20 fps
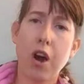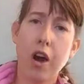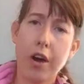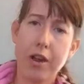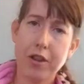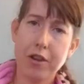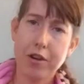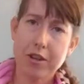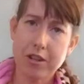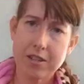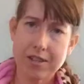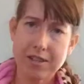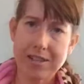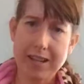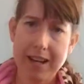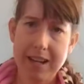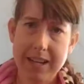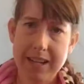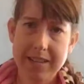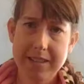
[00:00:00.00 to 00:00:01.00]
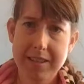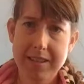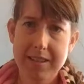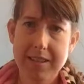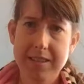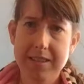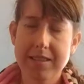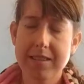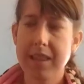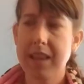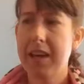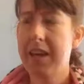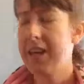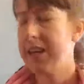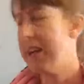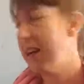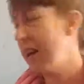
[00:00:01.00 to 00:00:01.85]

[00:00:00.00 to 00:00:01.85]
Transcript: other scientists like